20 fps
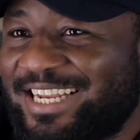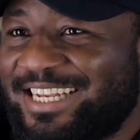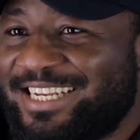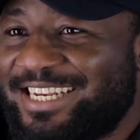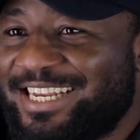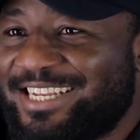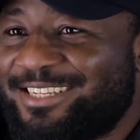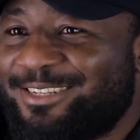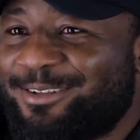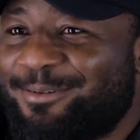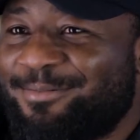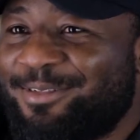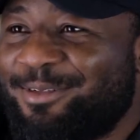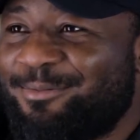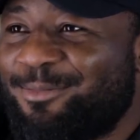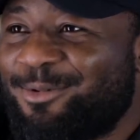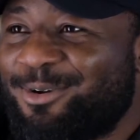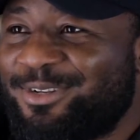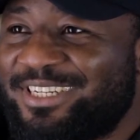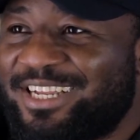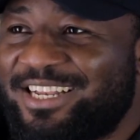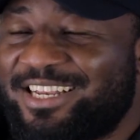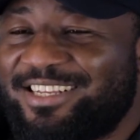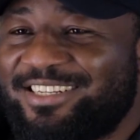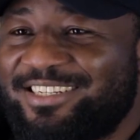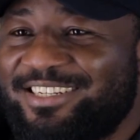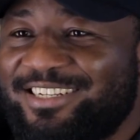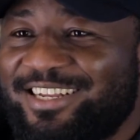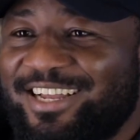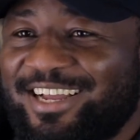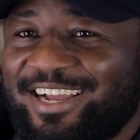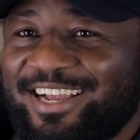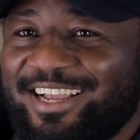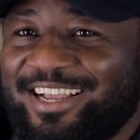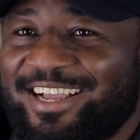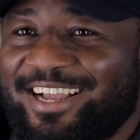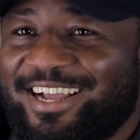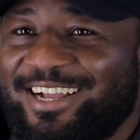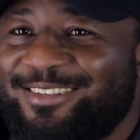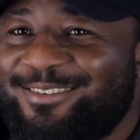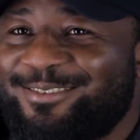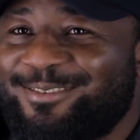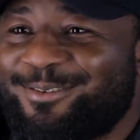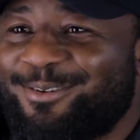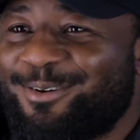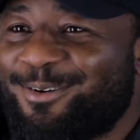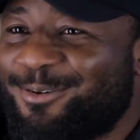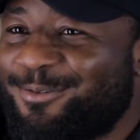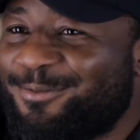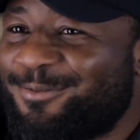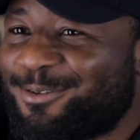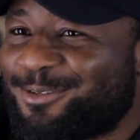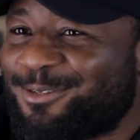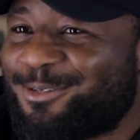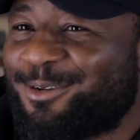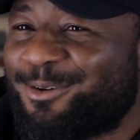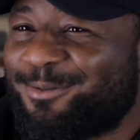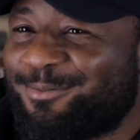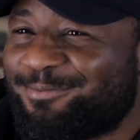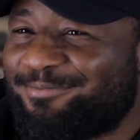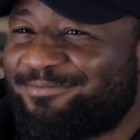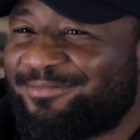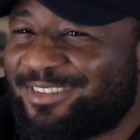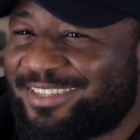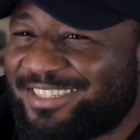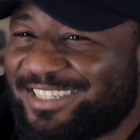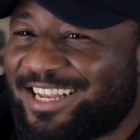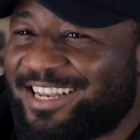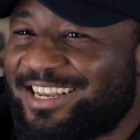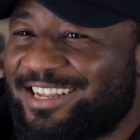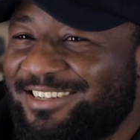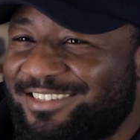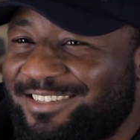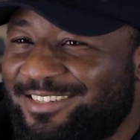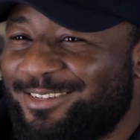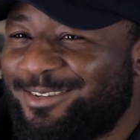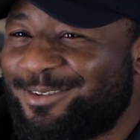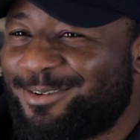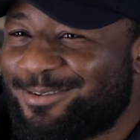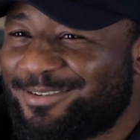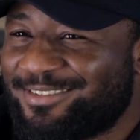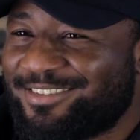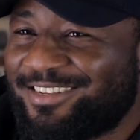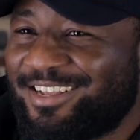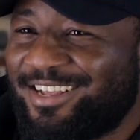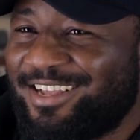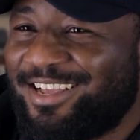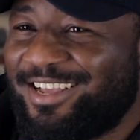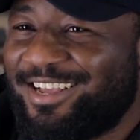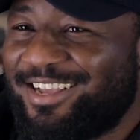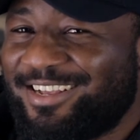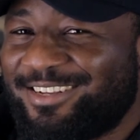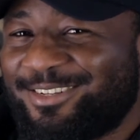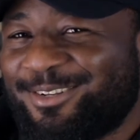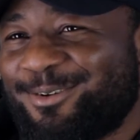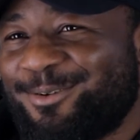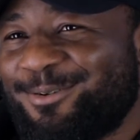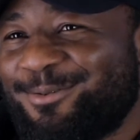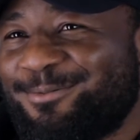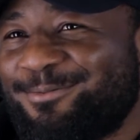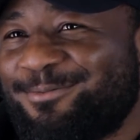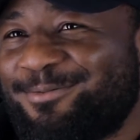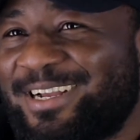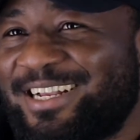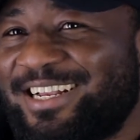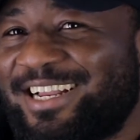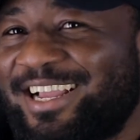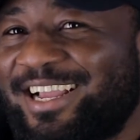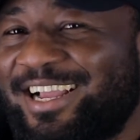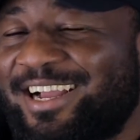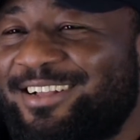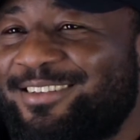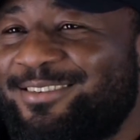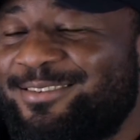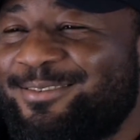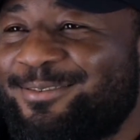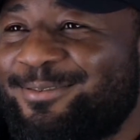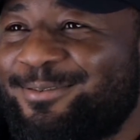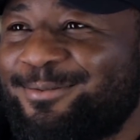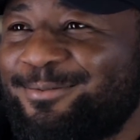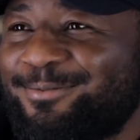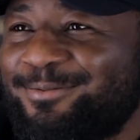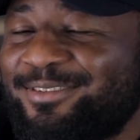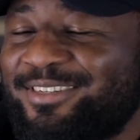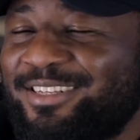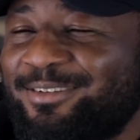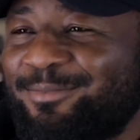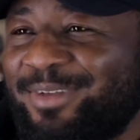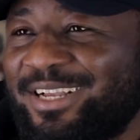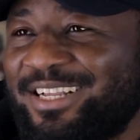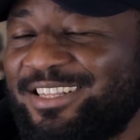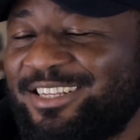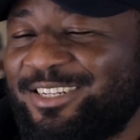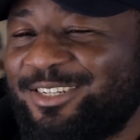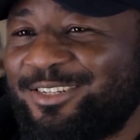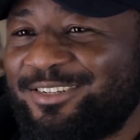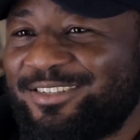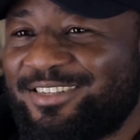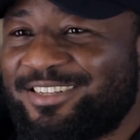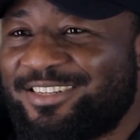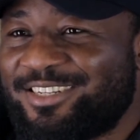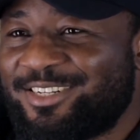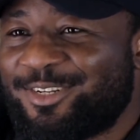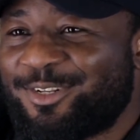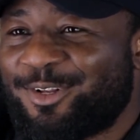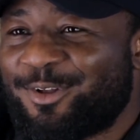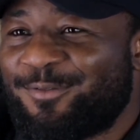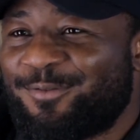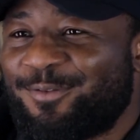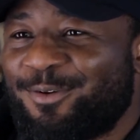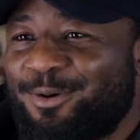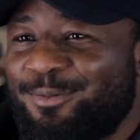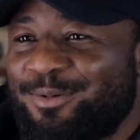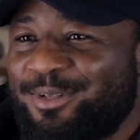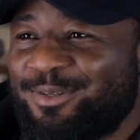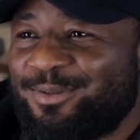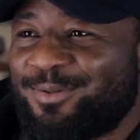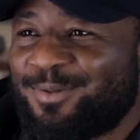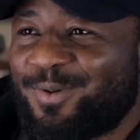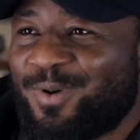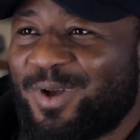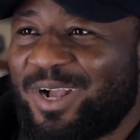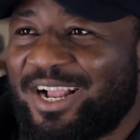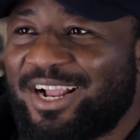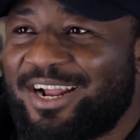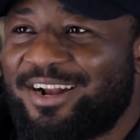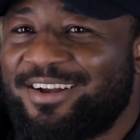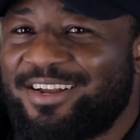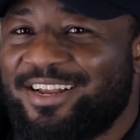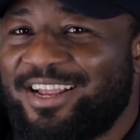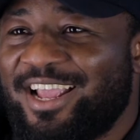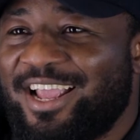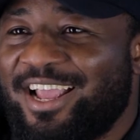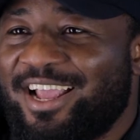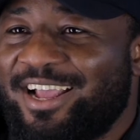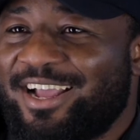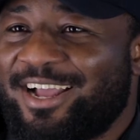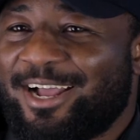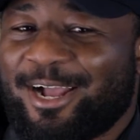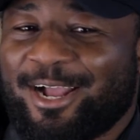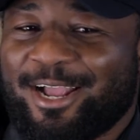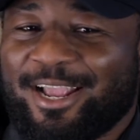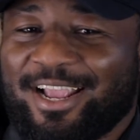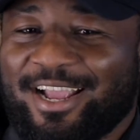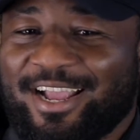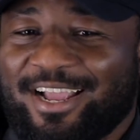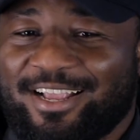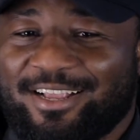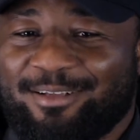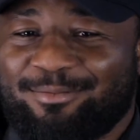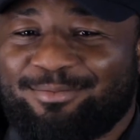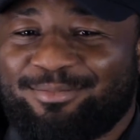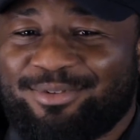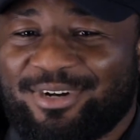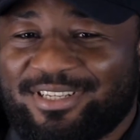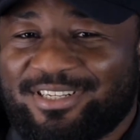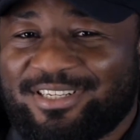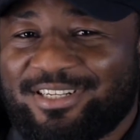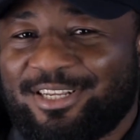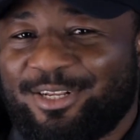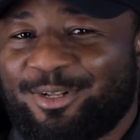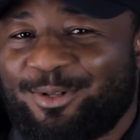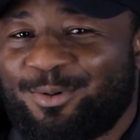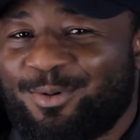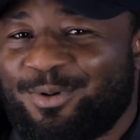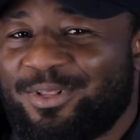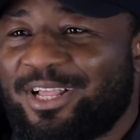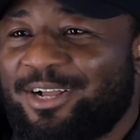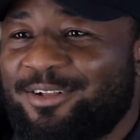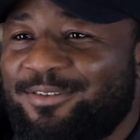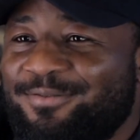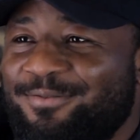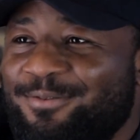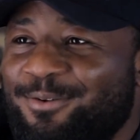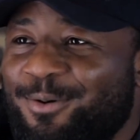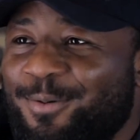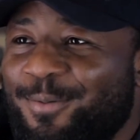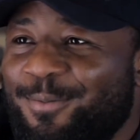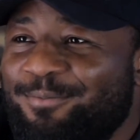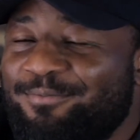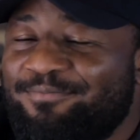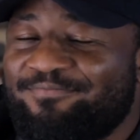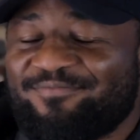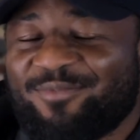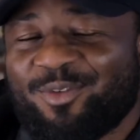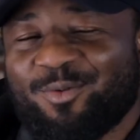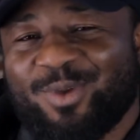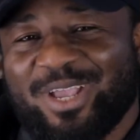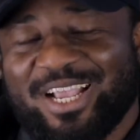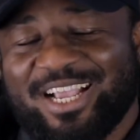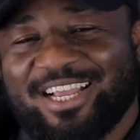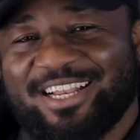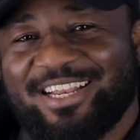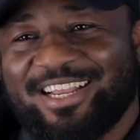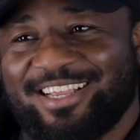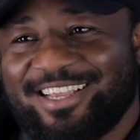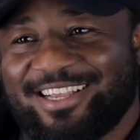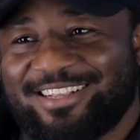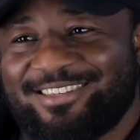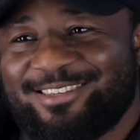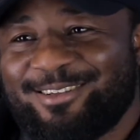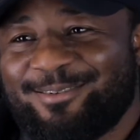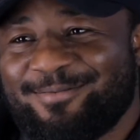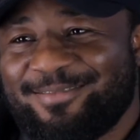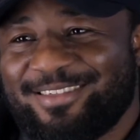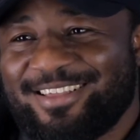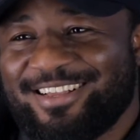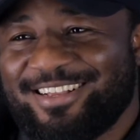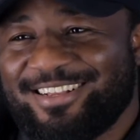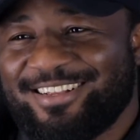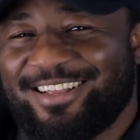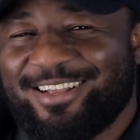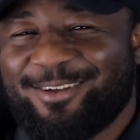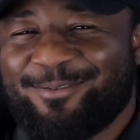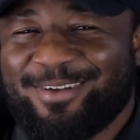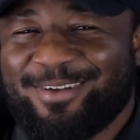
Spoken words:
needed something more challenging, I had to go for some challenging course. So when I had to make the decision of coming to Hungary, I practically looked out for where can I get something?